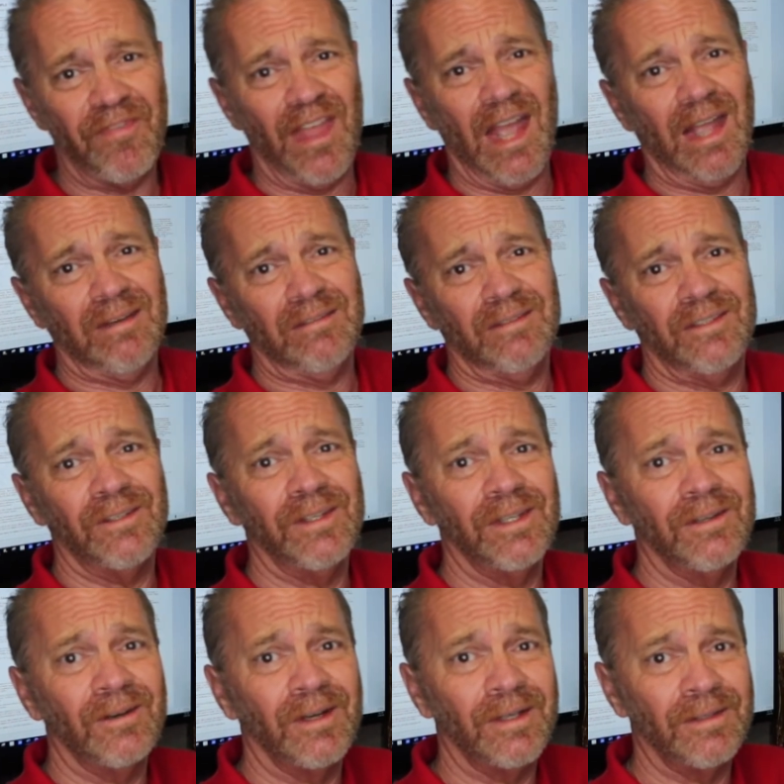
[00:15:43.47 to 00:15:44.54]
that, you can
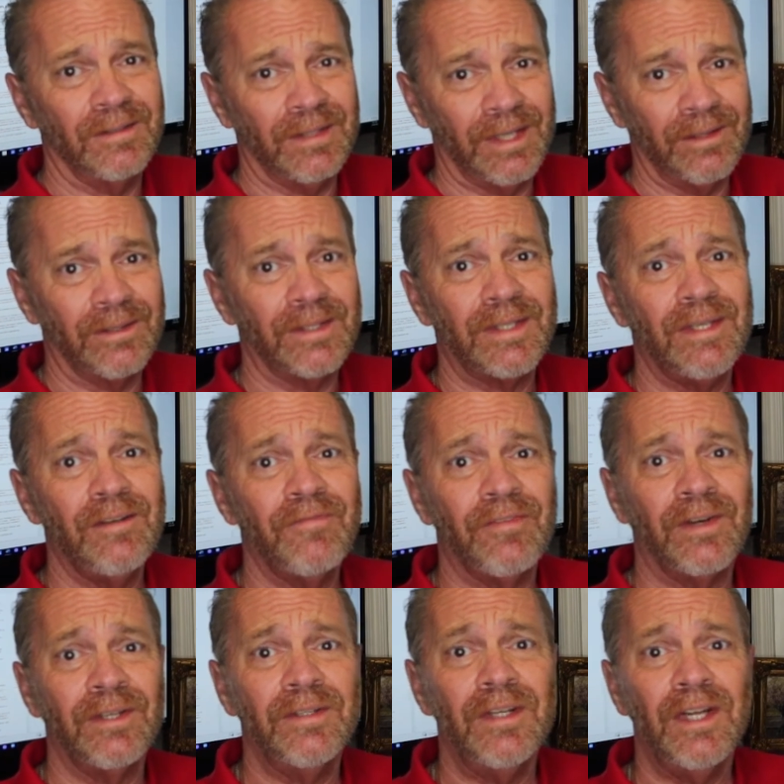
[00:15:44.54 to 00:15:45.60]
get on a guaranteed
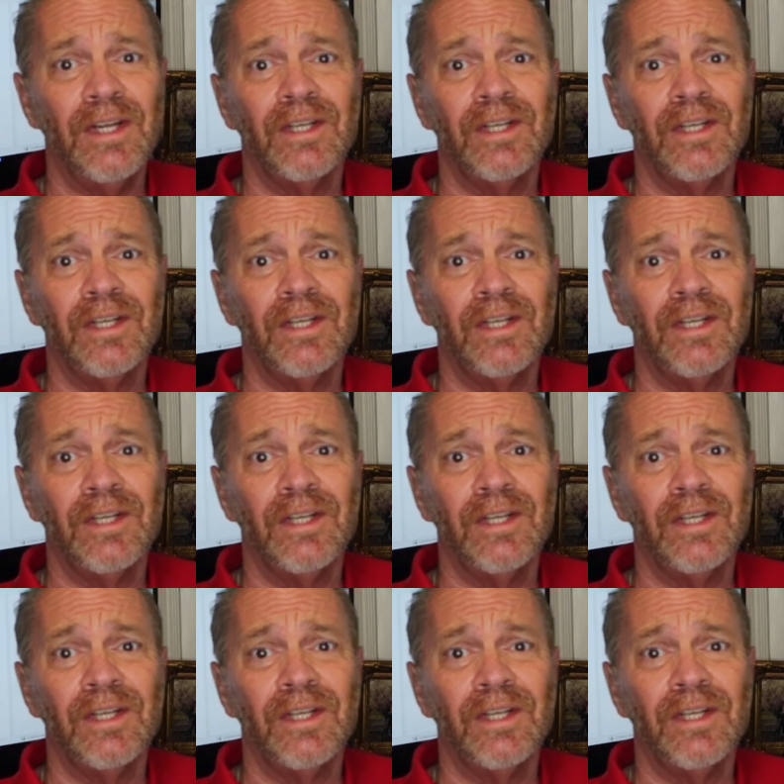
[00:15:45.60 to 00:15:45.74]
fund.